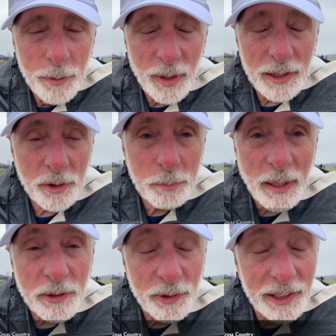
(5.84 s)
Well,
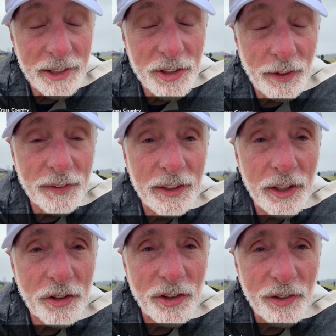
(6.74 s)
despite the really tough
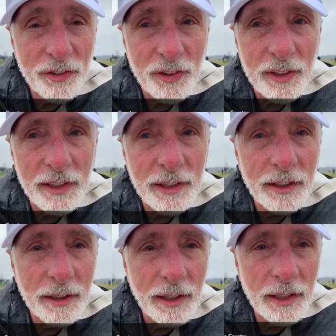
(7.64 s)
conditions, the
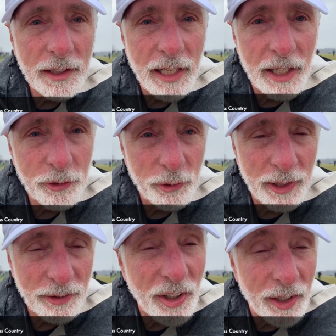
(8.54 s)
guys
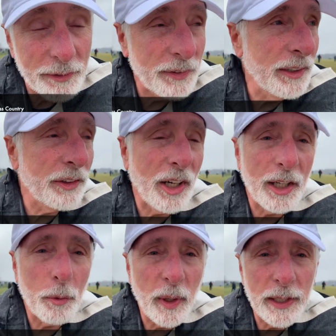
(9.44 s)
ran tough the
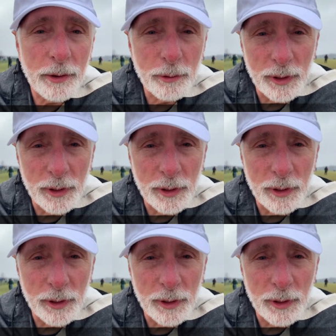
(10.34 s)
entire way.